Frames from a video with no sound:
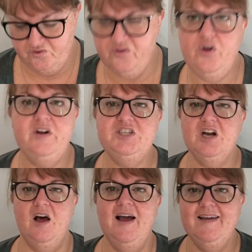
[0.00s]
3rd of
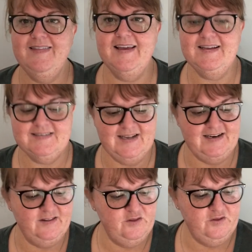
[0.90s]
July, I think,
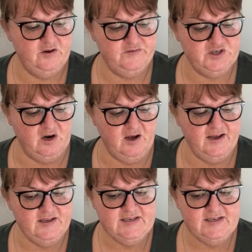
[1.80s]
Sunday the 3rd of July.